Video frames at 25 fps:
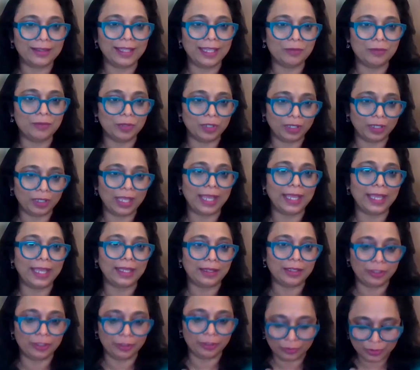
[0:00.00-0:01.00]
They would
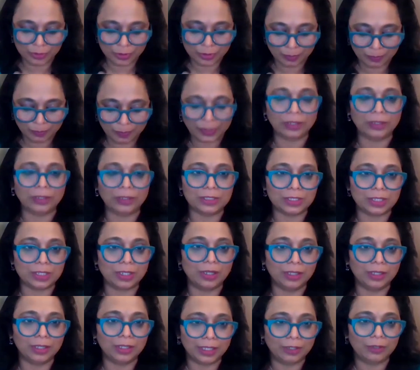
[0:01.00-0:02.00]
like you to build
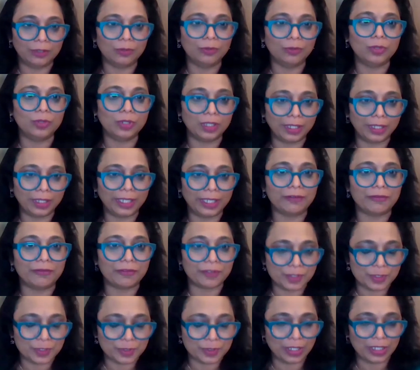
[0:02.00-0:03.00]
on the Google
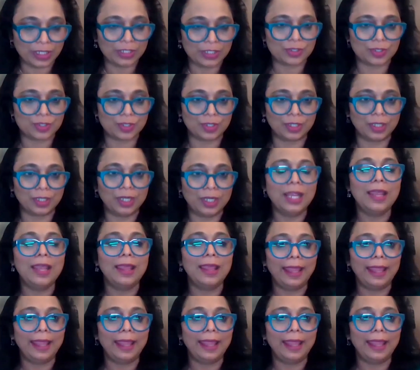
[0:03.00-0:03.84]
infrastructure,